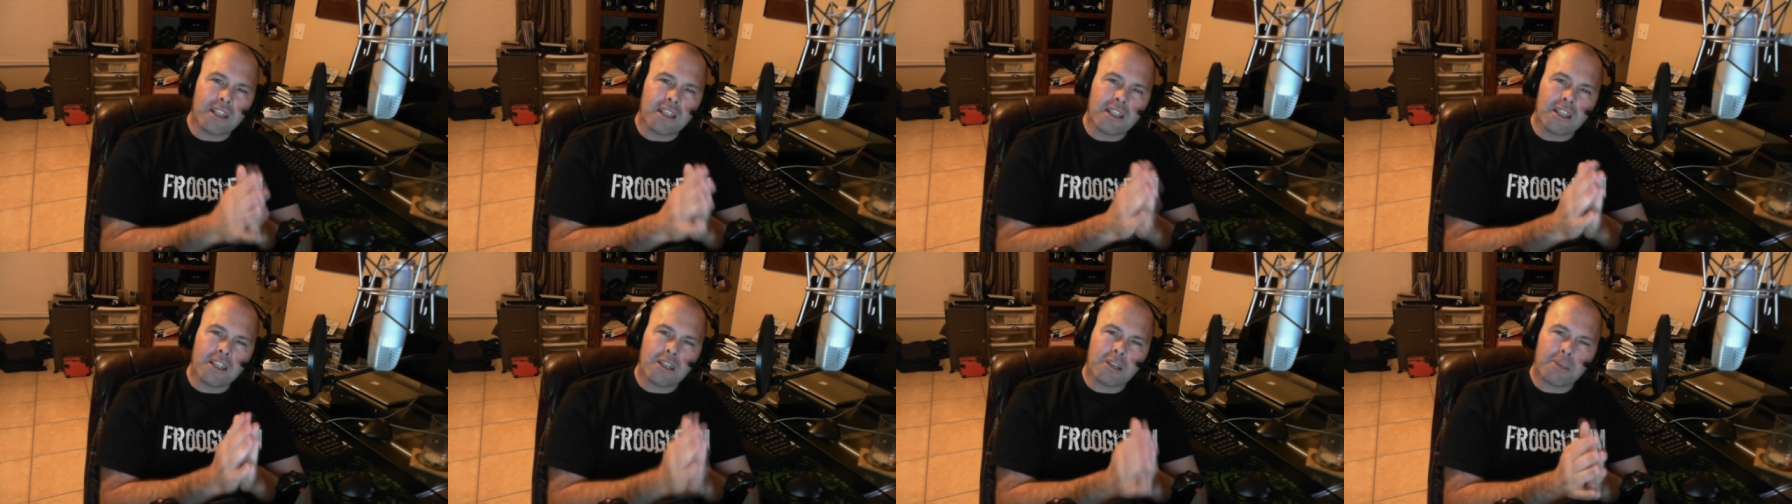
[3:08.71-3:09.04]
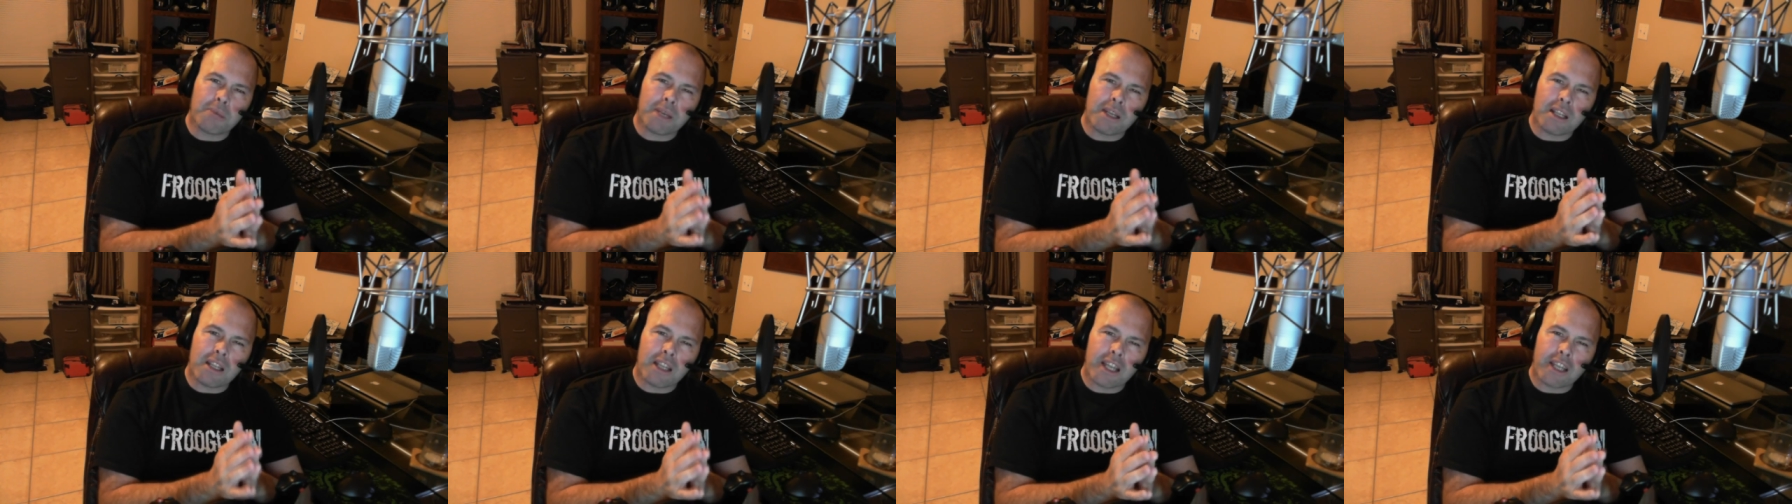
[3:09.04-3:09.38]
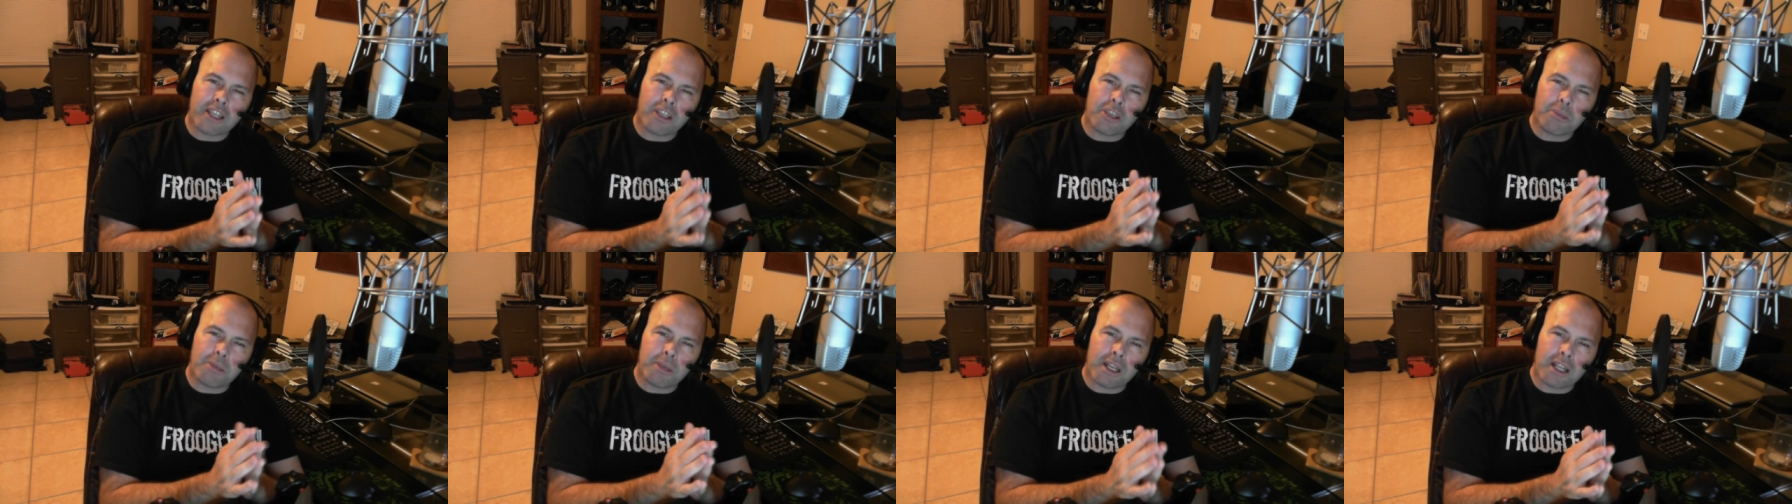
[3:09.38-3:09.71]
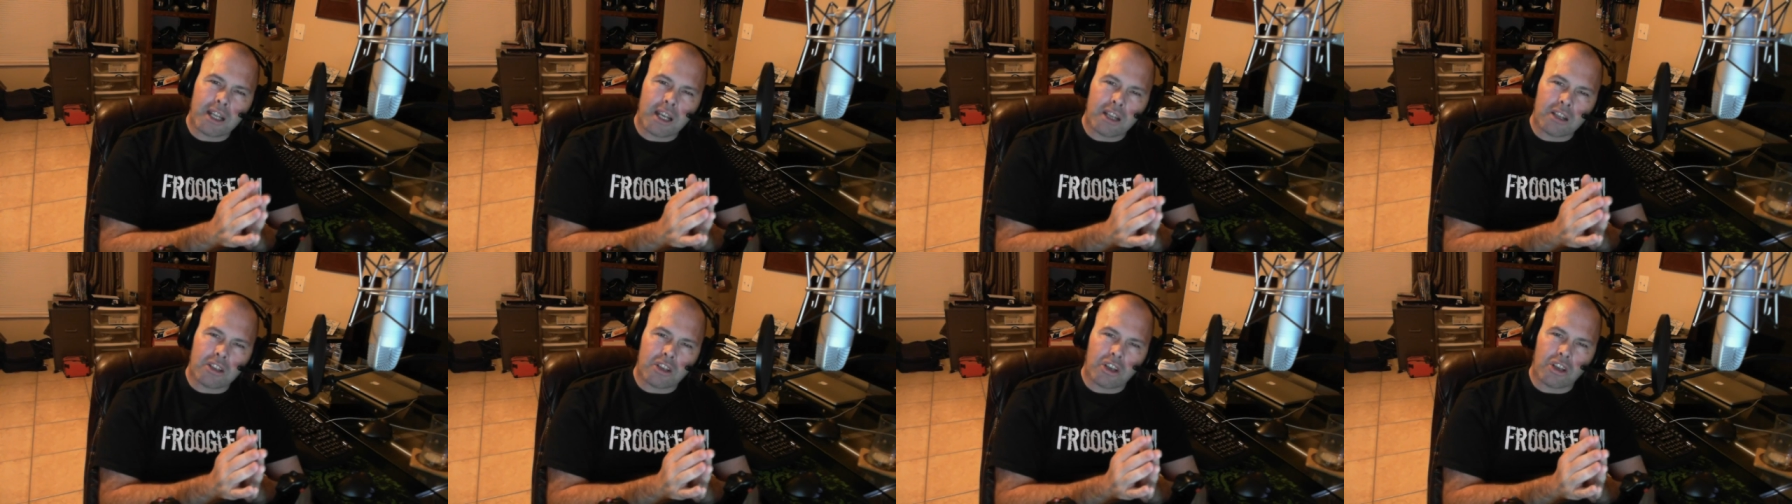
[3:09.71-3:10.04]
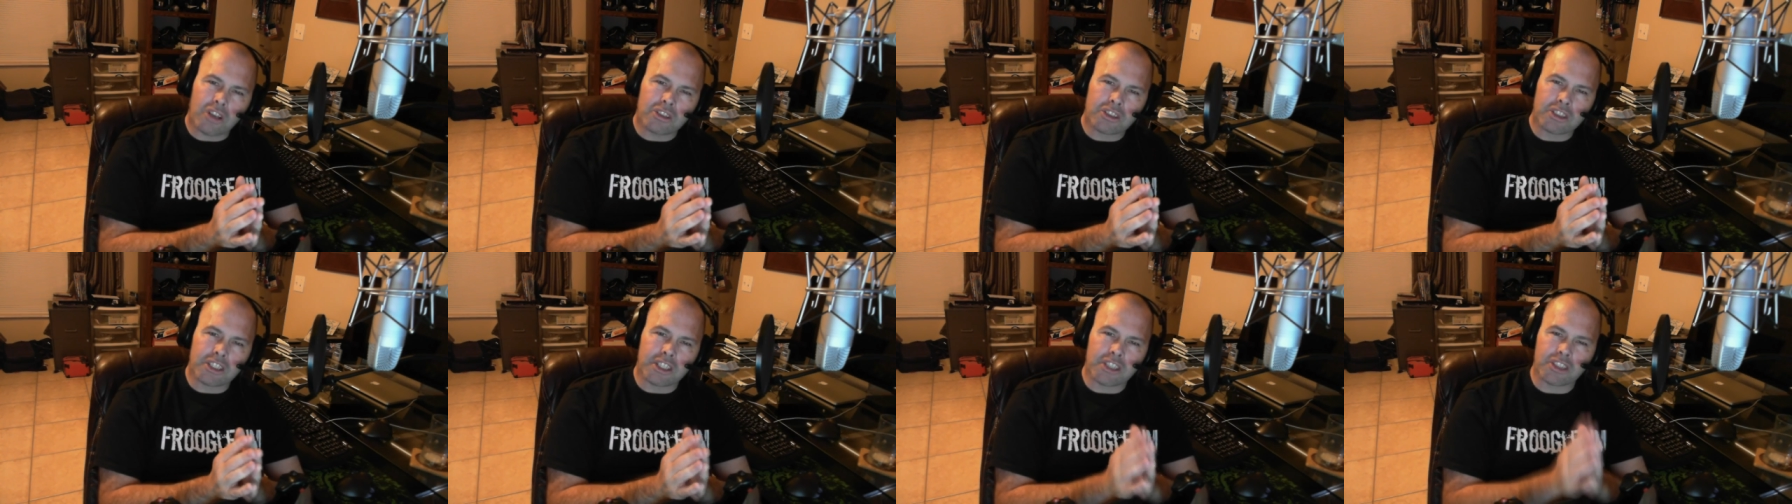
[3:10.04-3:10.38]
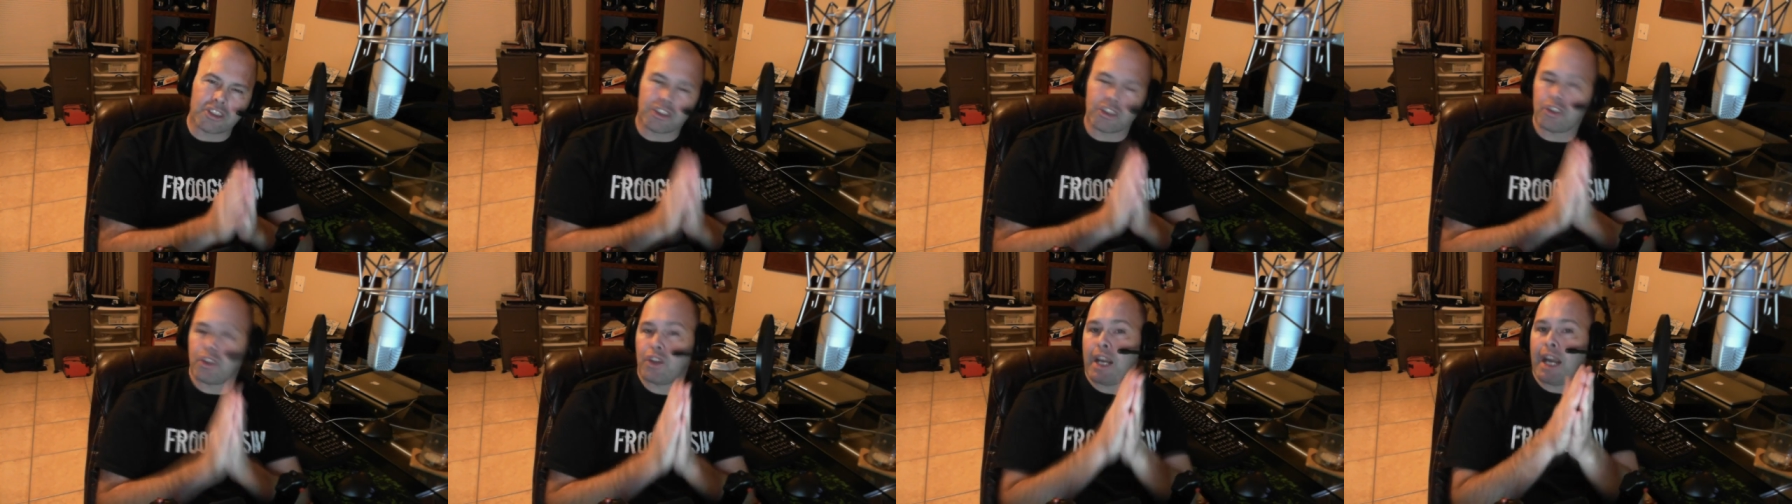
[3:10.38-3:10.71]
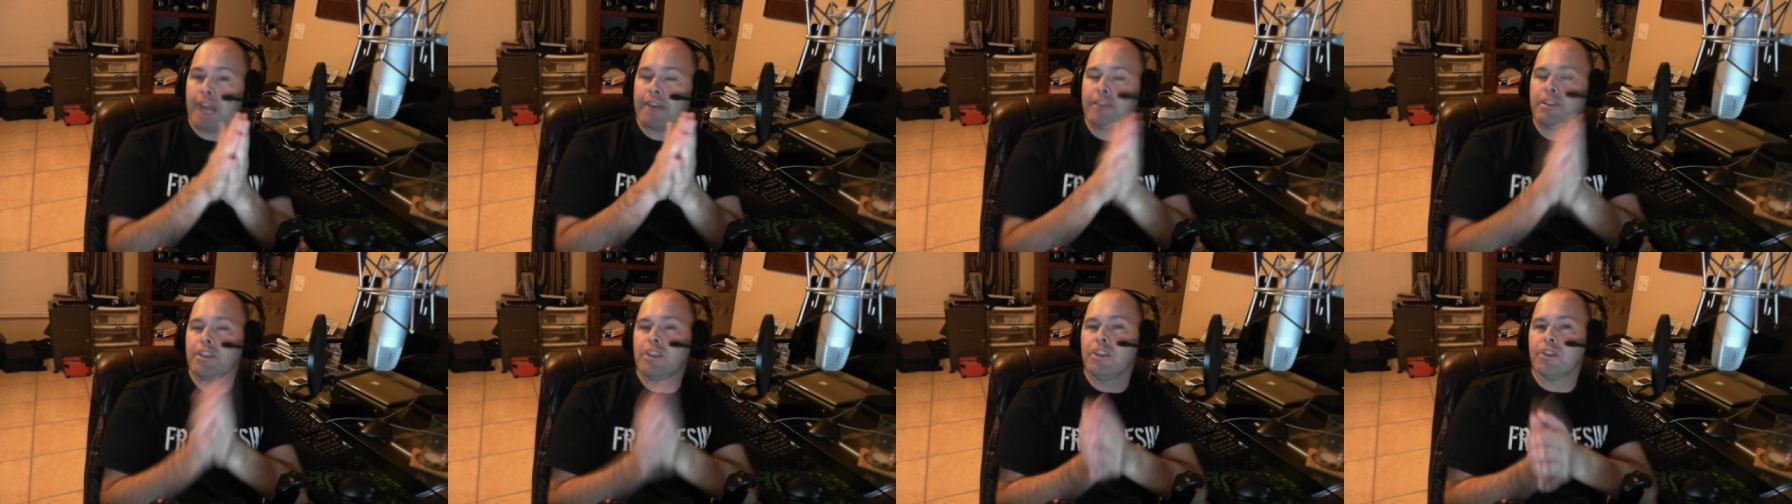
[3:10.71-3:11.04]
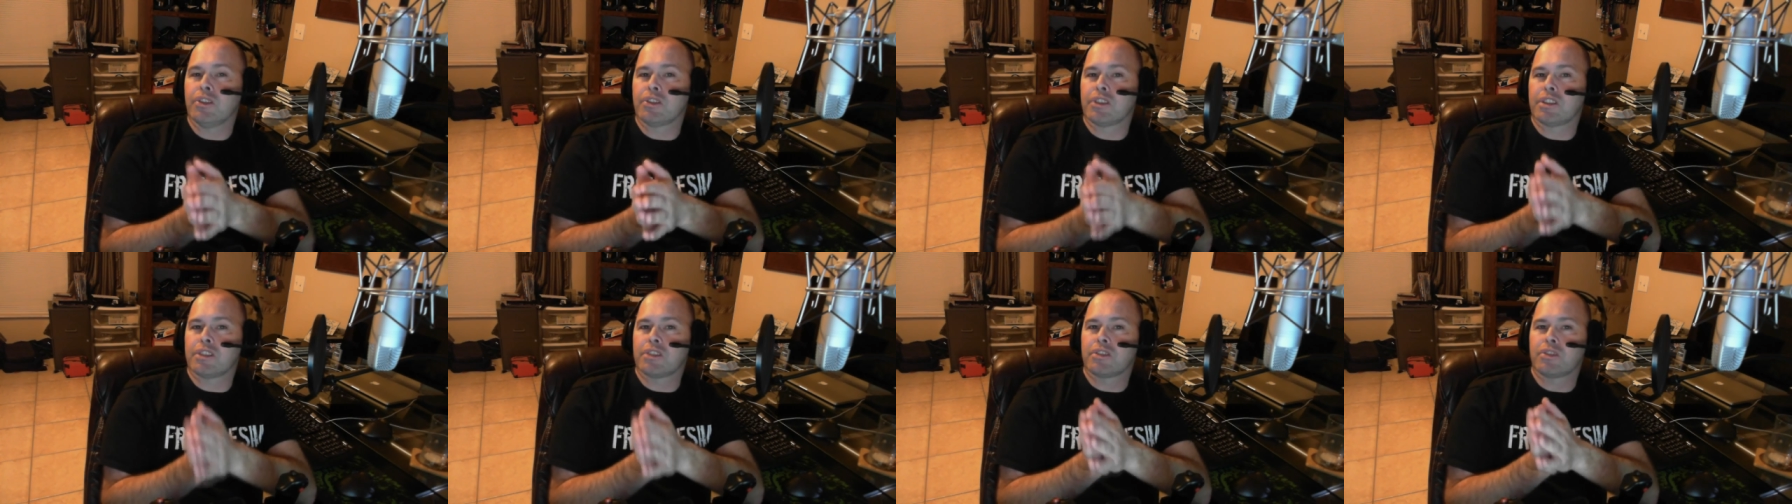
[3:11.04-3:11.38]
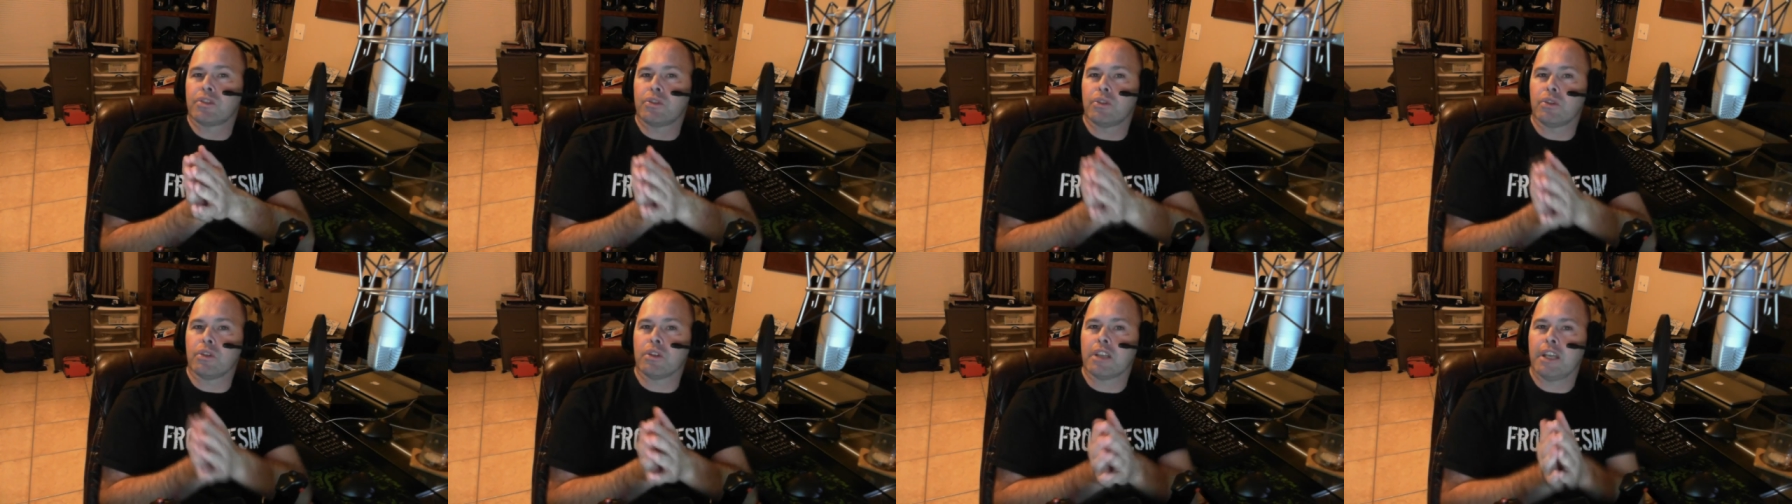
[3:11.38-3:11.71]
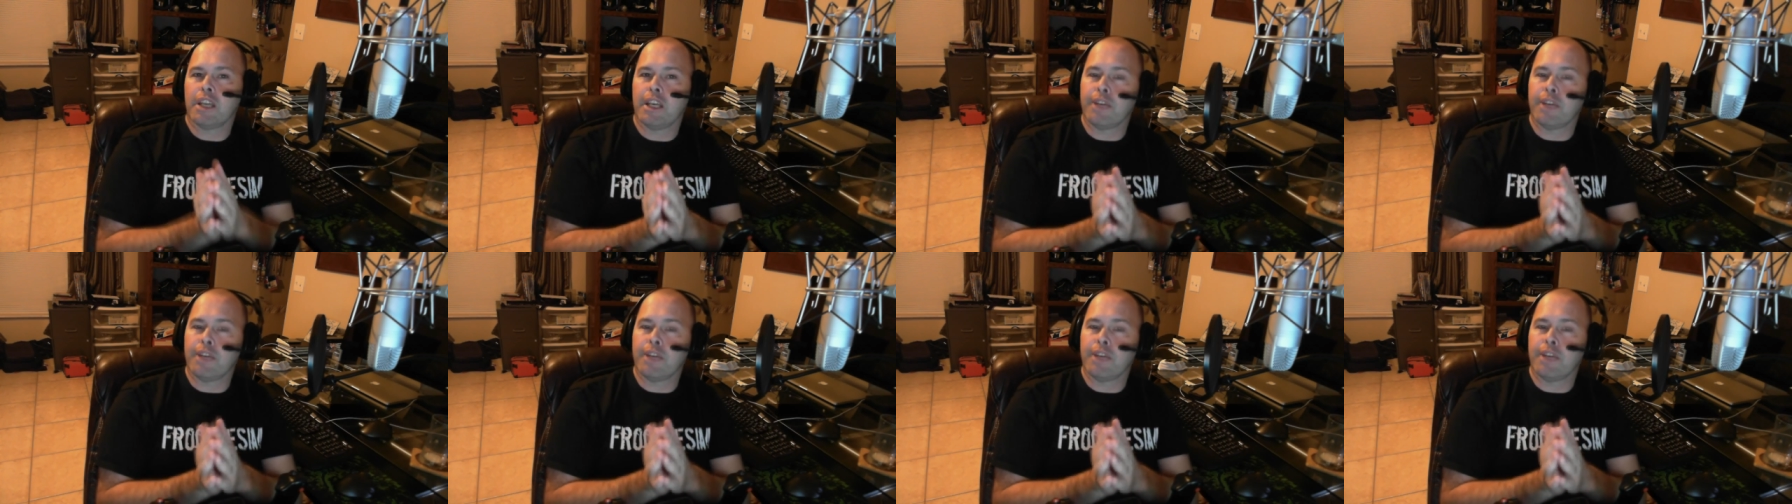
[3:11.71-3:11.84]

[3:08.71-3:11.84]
a little bit like you're being held hostage, that you have to use this tool.